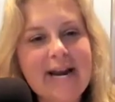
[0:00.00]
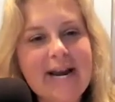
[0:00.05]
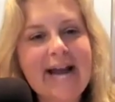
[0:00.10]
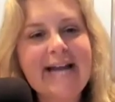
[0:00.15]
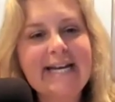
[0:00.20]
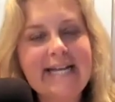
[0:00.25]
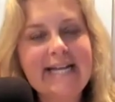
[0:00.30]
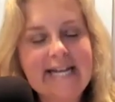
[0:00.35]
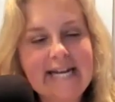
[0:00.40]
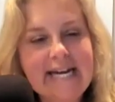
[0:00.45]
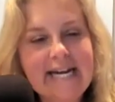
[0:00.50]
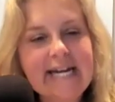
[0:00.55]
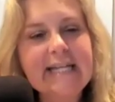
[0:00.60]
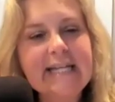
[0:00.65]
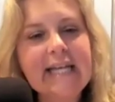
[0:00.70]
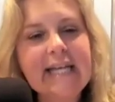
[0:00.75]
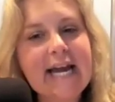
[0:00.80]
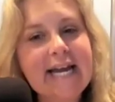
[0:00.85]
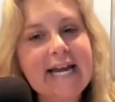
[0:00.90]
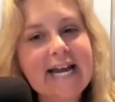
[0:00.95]
what I need.
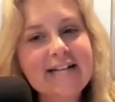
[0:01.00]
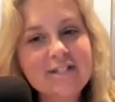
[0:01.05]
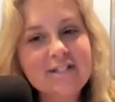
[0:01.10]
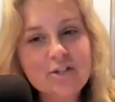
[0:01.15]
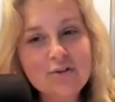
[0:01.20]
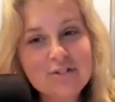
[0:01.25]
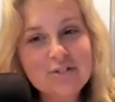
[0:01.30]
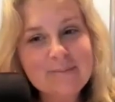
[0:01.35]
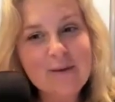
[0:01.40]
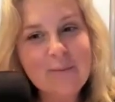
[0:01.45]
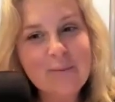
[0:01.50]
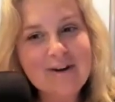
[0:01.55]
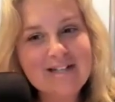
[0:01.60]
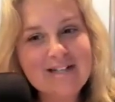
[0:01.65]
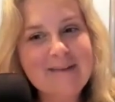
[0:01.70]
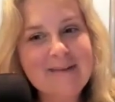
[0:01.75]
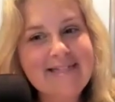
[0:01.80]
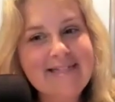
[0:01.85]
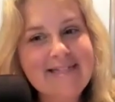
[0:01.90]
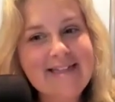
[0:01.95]
Like, excuse yeah. me,
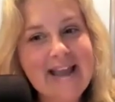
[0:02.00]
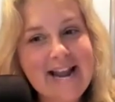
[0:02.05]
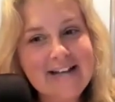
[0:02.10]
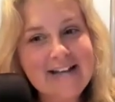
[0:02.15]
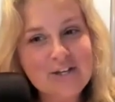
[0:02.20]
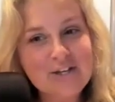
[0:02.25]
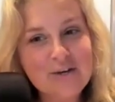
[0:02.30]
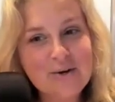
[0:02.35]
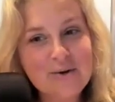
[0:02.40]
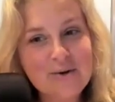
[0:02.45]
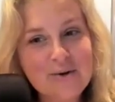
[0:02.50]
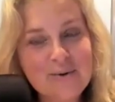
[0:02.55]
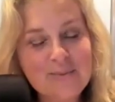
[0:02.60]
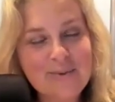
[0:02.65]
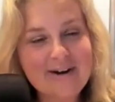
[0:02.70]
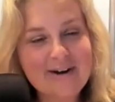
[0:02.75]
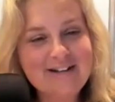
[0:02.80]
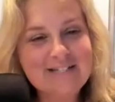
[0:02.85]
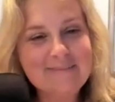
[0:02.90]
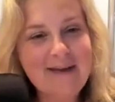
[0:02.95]
where's my thank you?
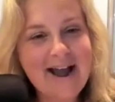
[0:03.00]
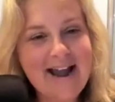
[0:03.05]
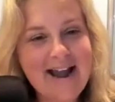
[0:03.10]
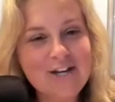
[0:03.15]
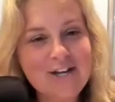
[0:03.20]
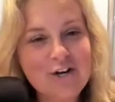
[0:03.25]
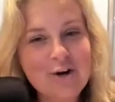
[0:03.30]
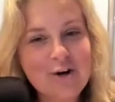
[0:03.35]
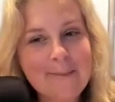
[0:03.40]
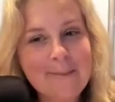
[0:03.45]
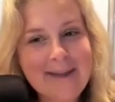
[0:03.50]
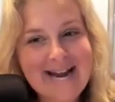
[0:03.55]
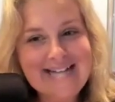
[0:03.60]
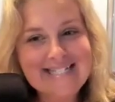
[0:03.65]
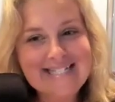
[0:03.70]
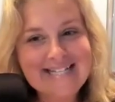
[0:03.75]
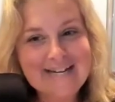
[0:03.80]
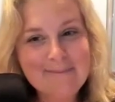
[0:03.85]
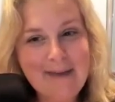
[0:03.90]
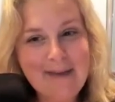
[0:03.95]
Where's my you're
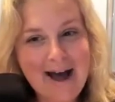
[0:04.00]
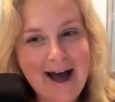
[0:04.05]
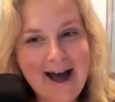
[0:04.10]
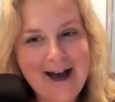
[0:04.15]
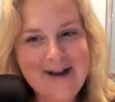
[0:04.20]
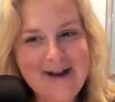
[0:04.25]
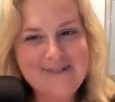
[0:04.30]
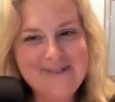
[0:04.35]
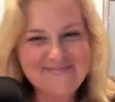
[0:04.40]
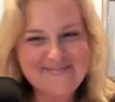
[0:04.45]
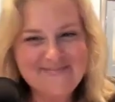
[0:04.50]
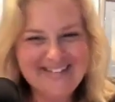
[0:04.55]
amazing, mom?